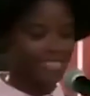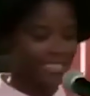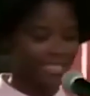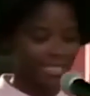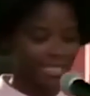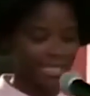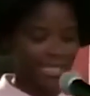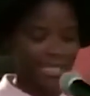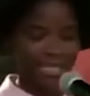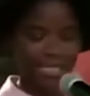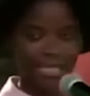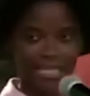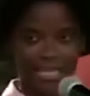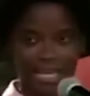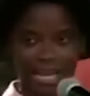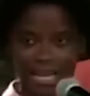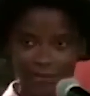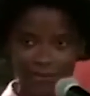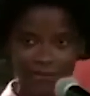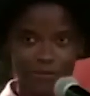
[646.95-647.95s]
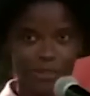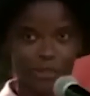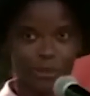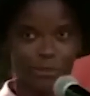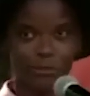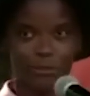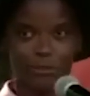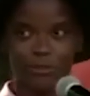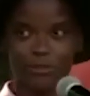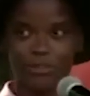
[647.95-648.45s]
and I had vision
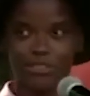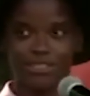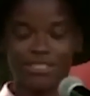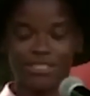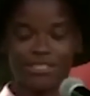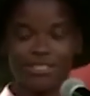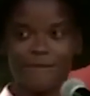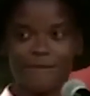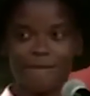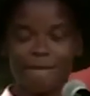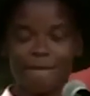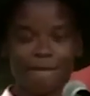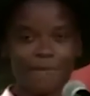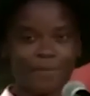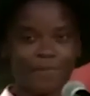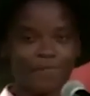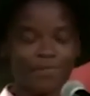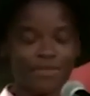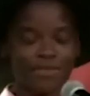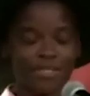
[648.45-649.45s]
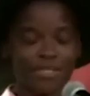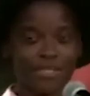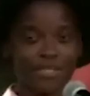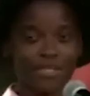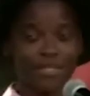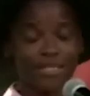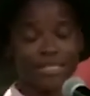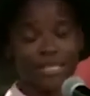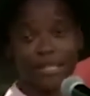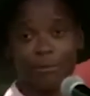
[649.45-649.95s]
boards,
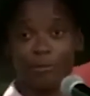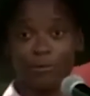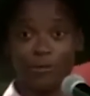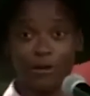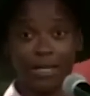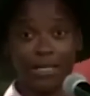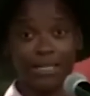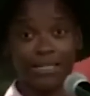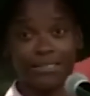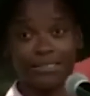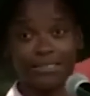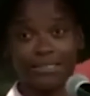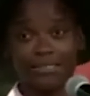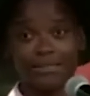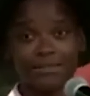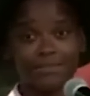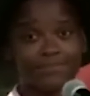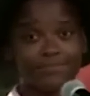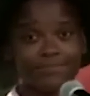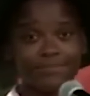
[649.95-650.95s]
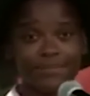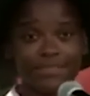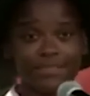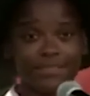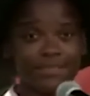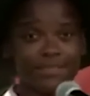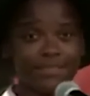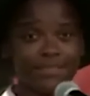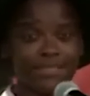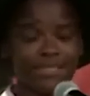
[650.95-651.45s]
and I prayed,
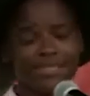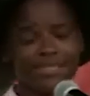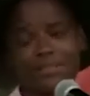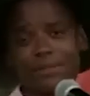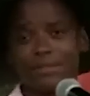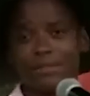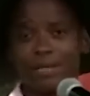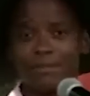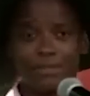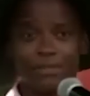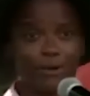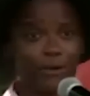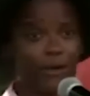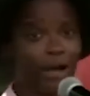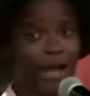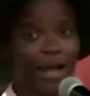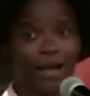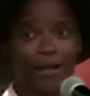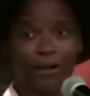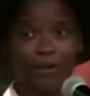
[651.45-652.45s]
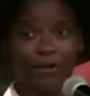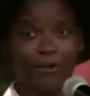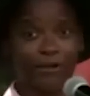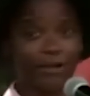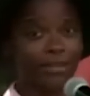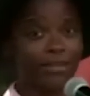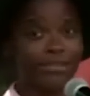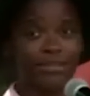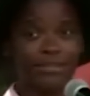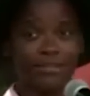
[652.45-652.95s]
and sometimes I got
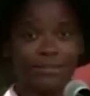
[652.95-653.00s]
angry,